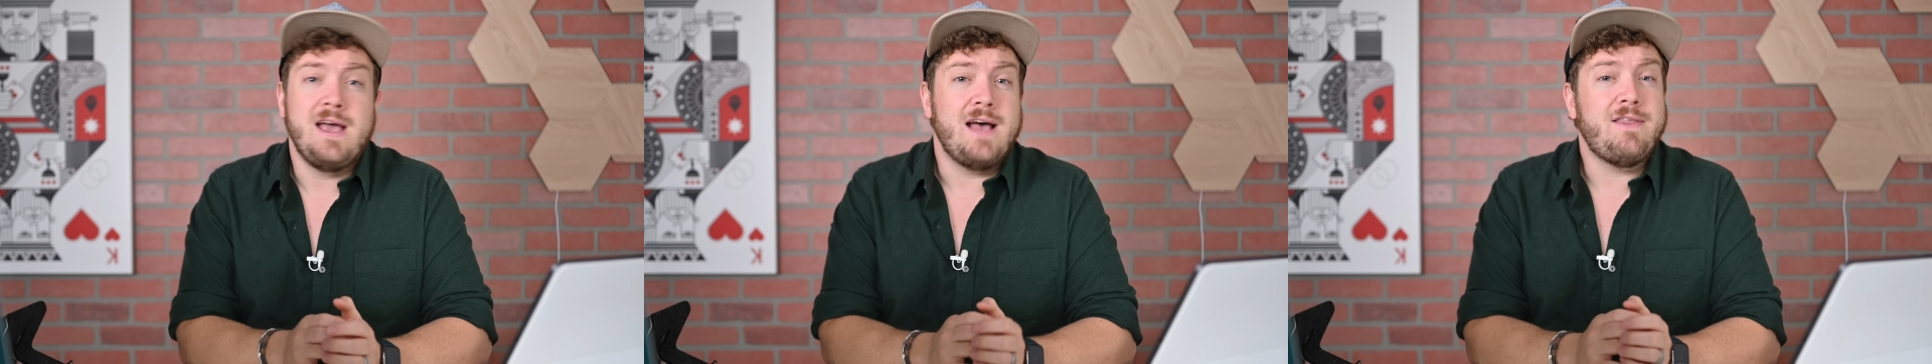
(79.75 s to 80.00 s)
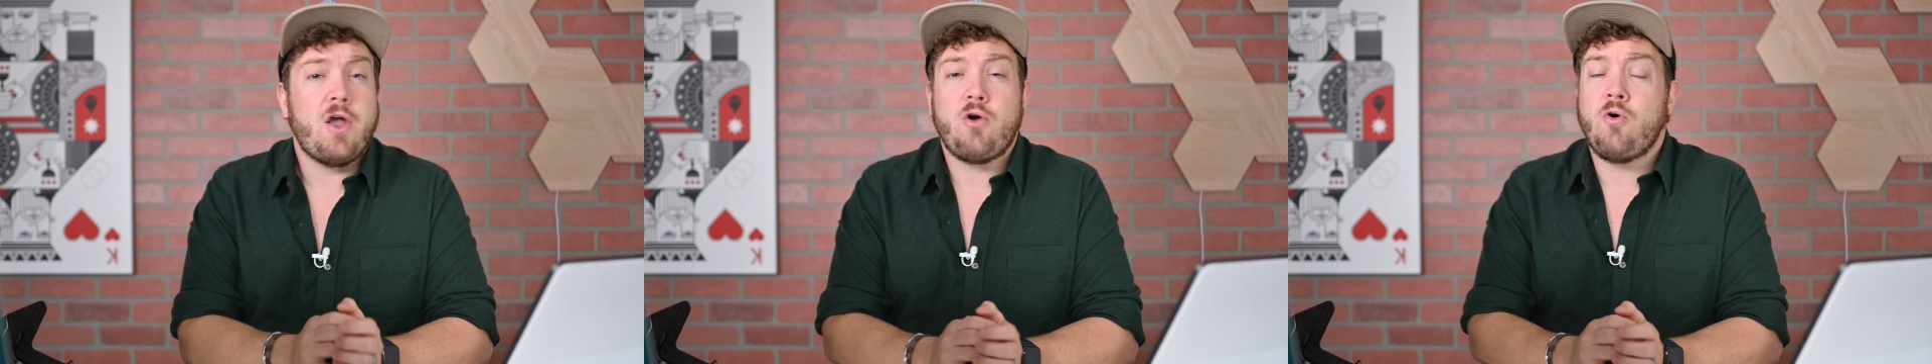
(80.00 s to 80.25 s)

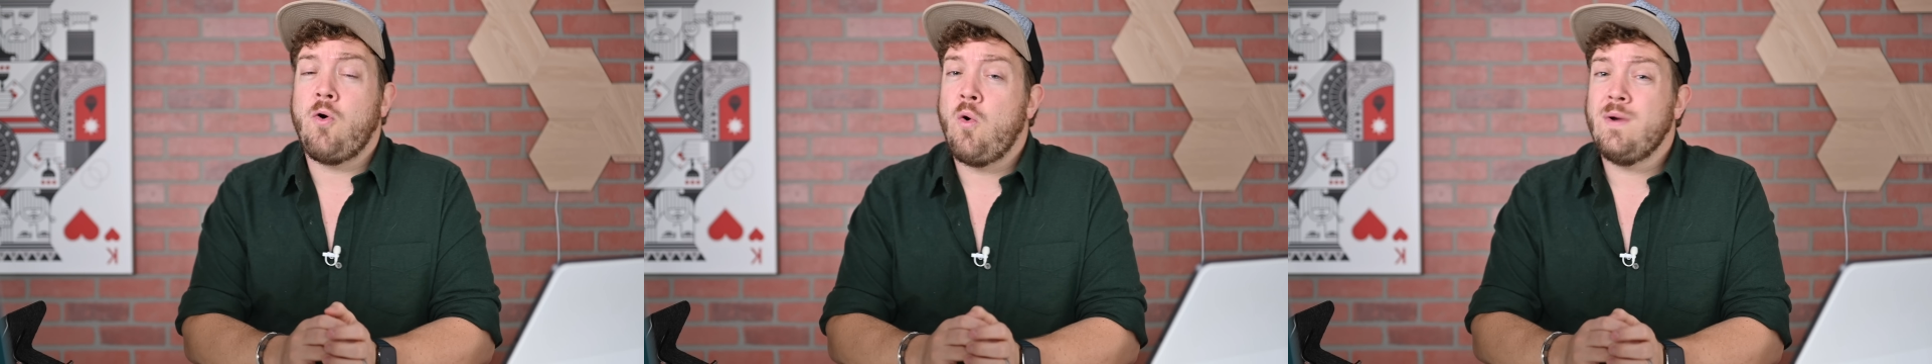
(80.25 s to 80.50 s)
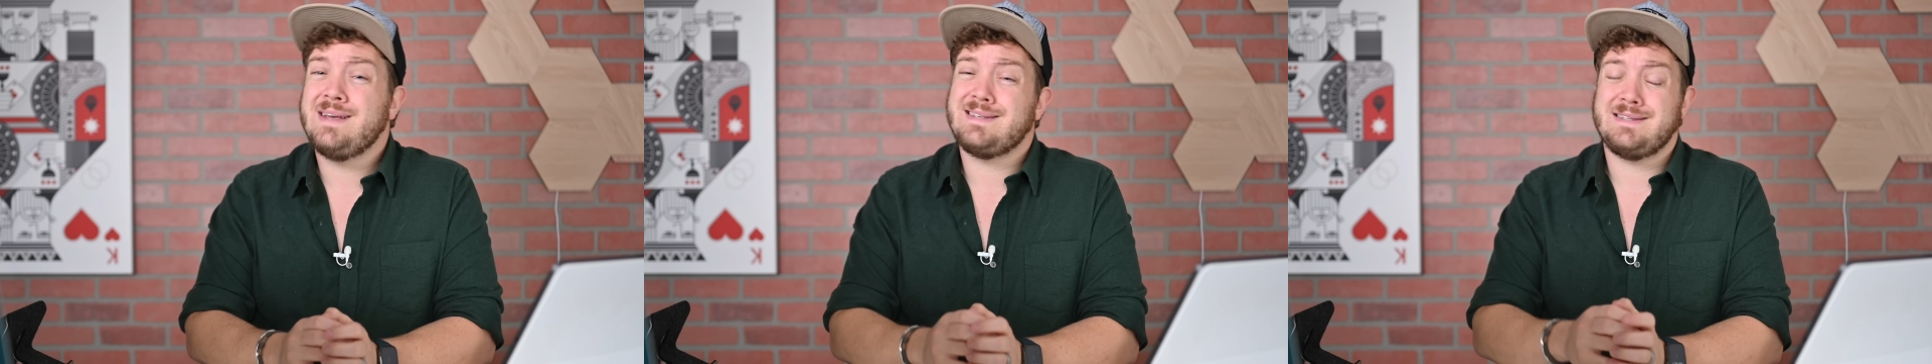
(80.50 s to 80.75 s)
and they are
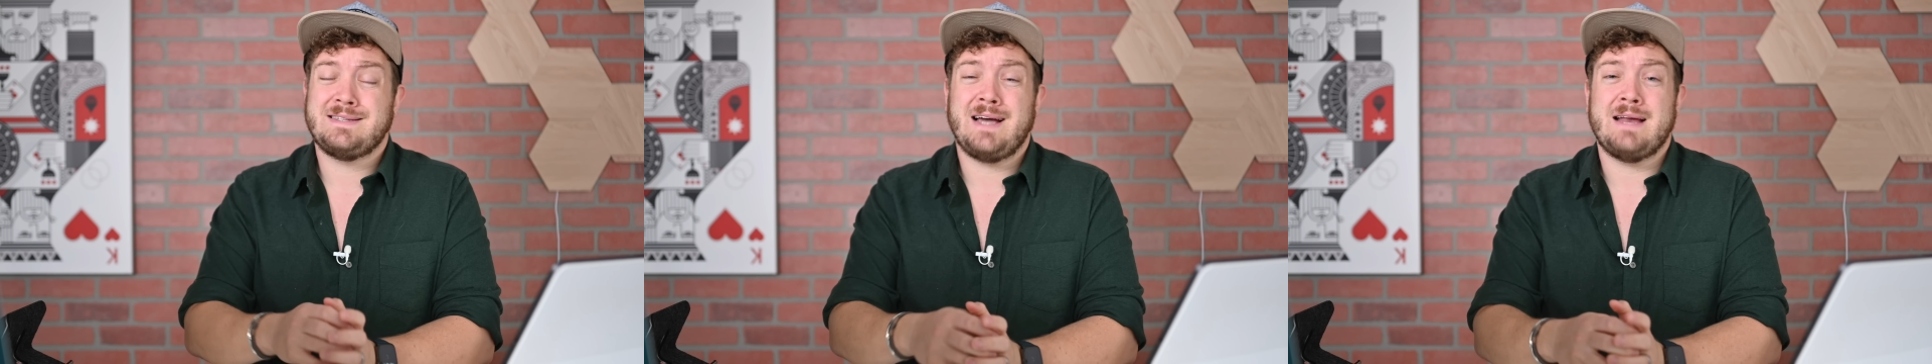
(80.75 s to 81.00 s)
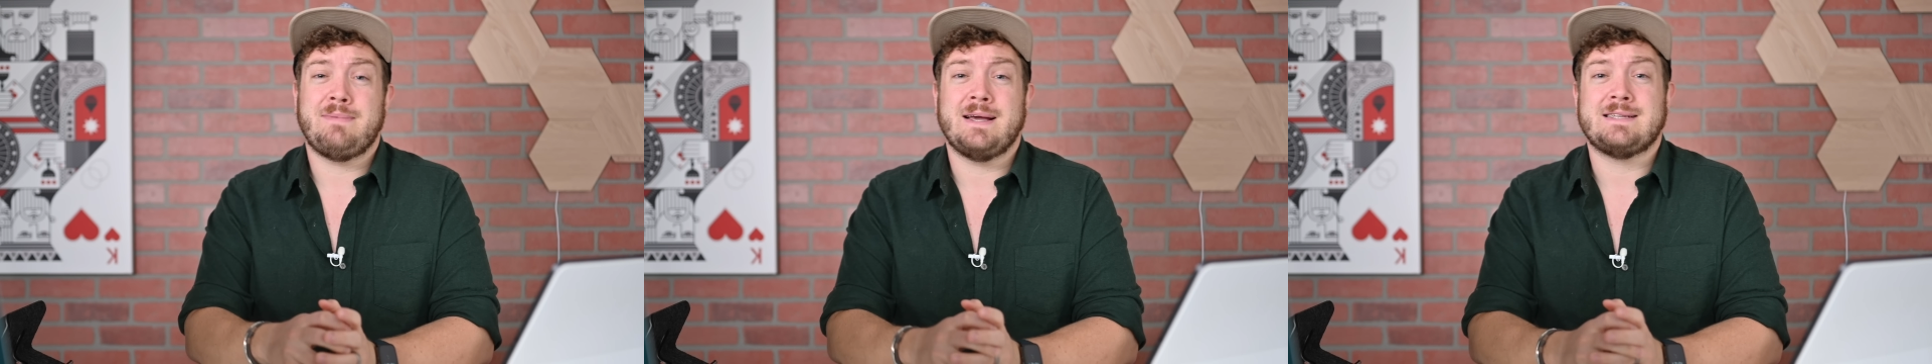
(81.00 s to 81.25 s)
always
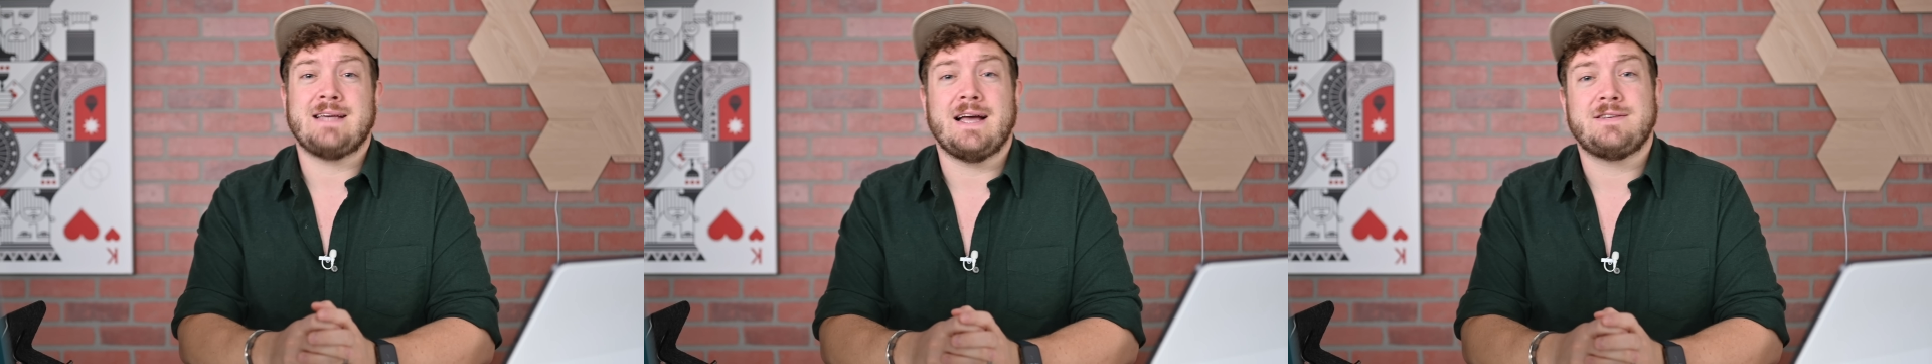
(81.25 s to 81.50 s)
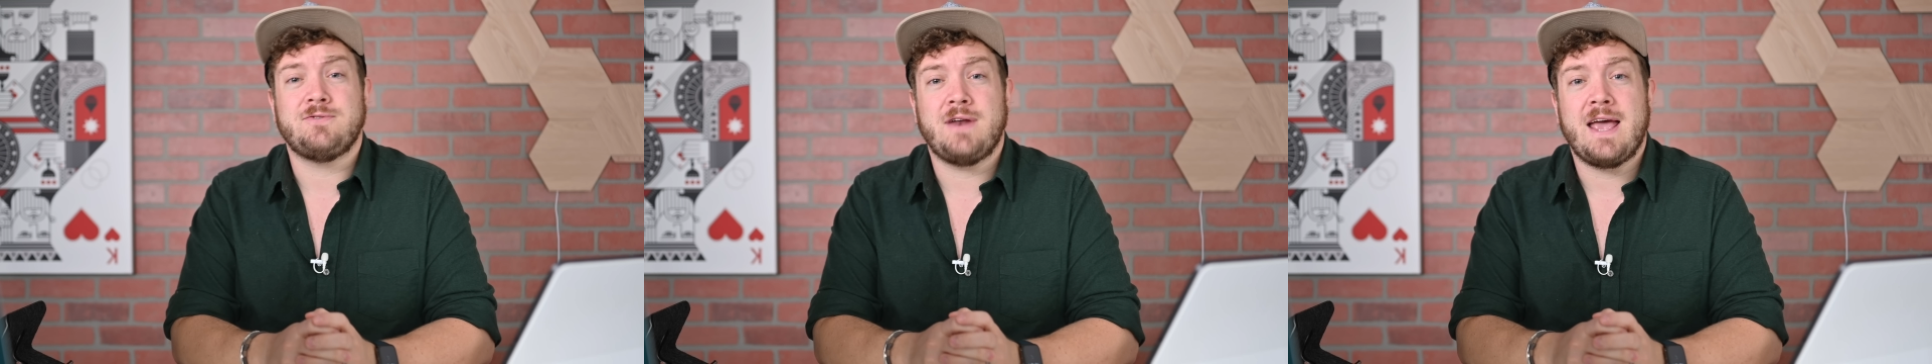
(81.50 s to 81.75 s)
side by
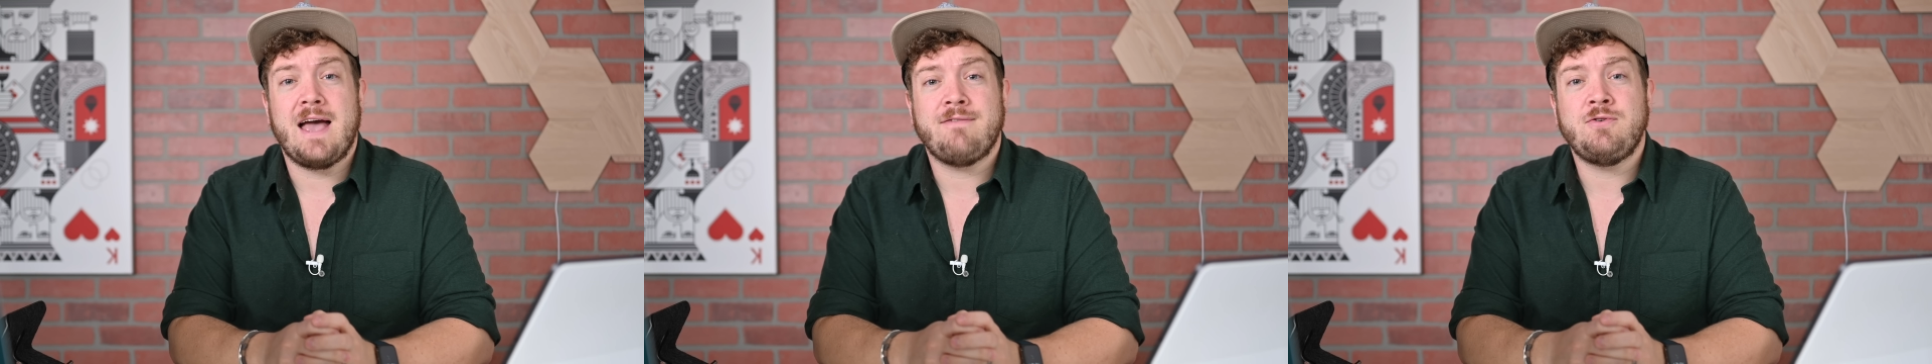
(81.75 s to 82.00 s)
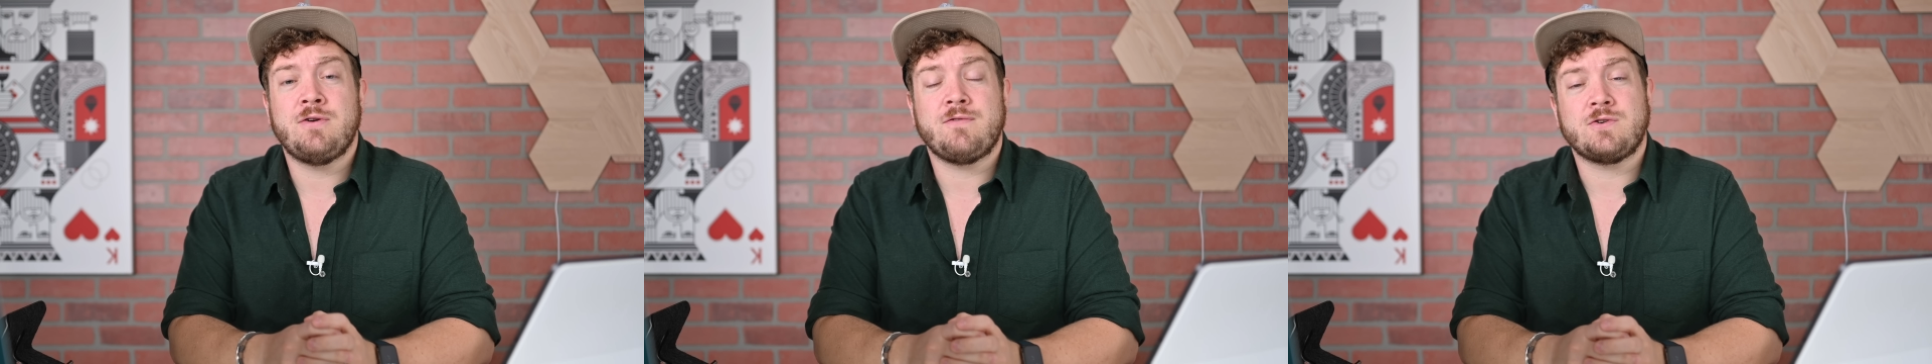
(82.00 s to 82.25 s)
side. So to
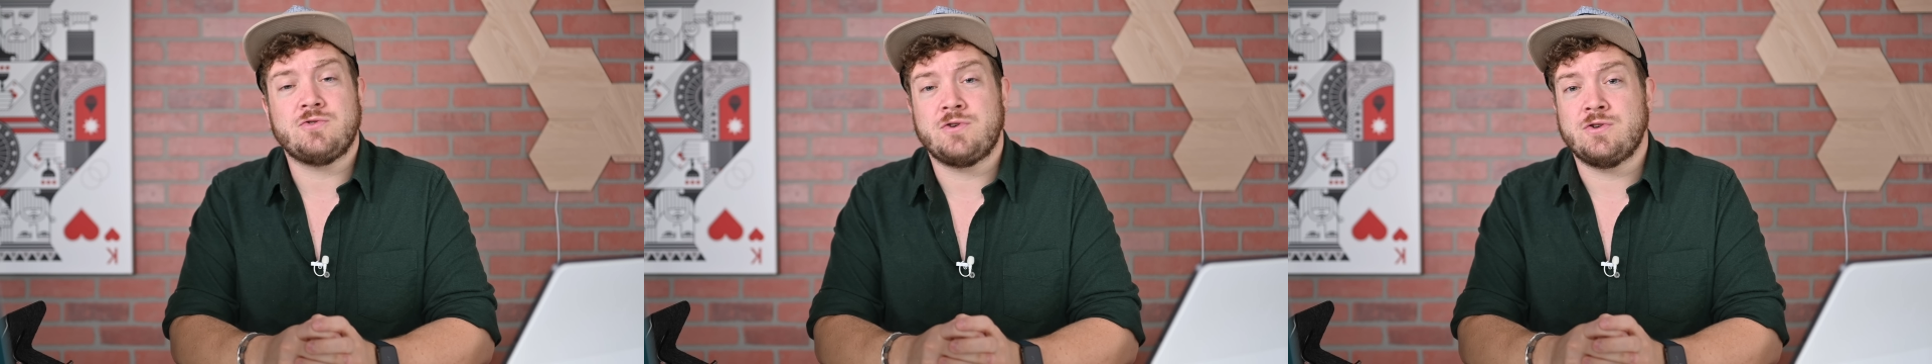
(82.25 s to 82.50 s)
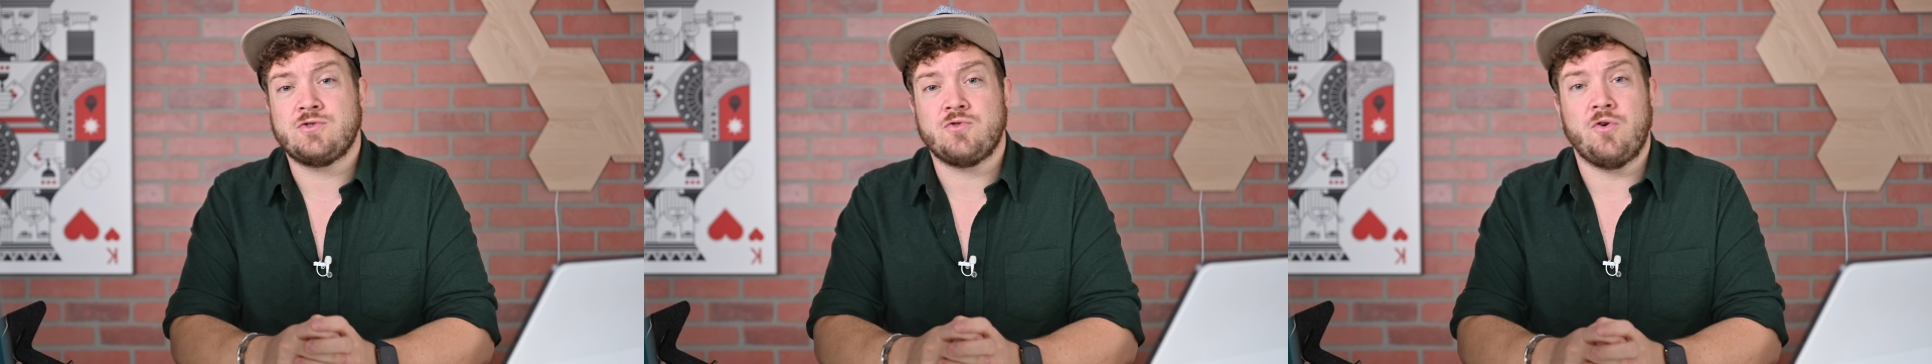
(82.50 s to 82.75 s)
have universal
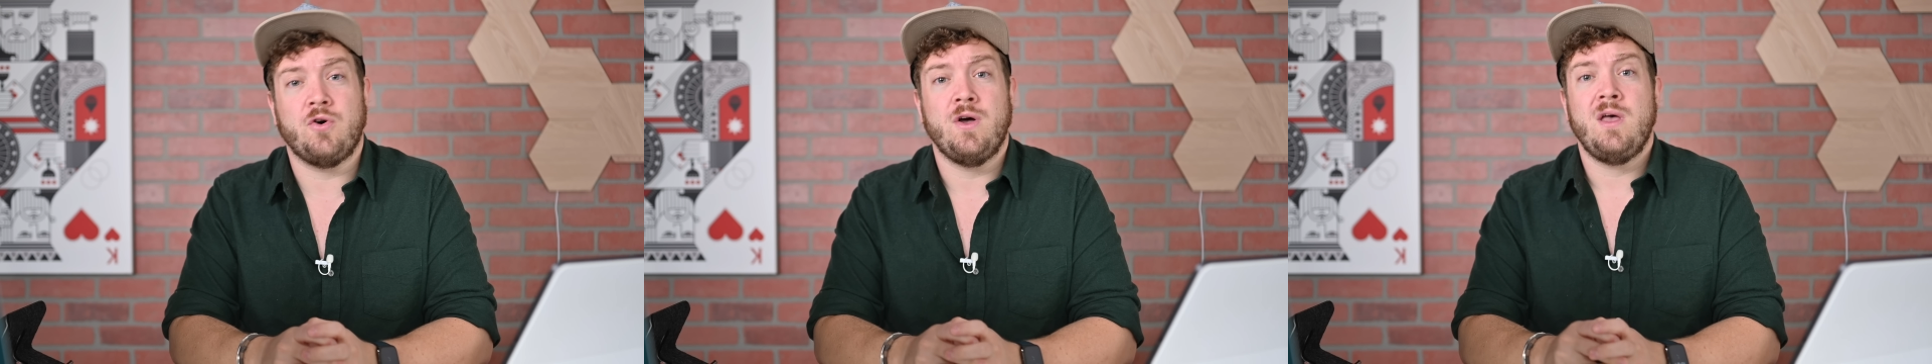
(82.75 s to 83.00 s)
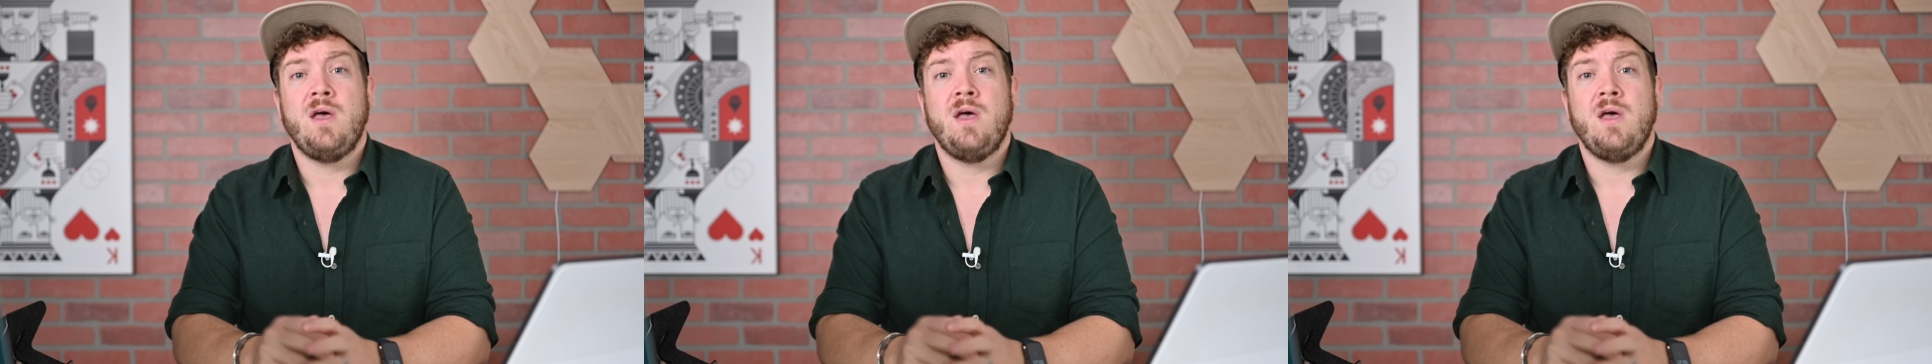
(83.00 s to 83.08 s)
control